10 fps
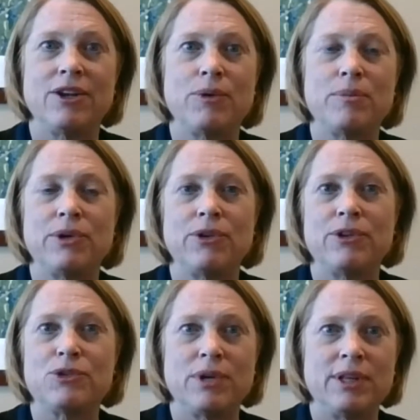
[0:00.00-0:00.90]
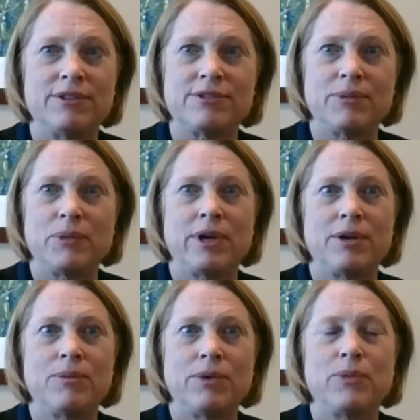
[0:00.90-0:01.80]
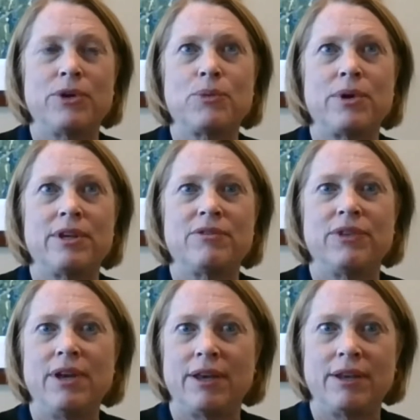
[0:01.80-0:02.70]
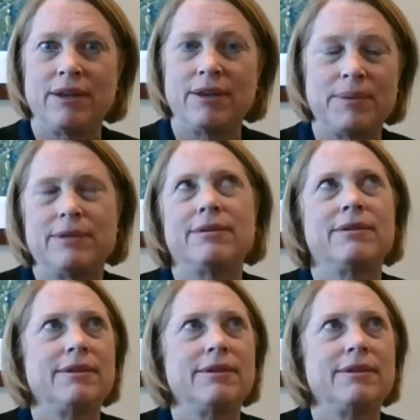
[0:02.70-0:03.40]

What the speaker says: you know, we build on these wetlands and then we wonder why they flood. I mean,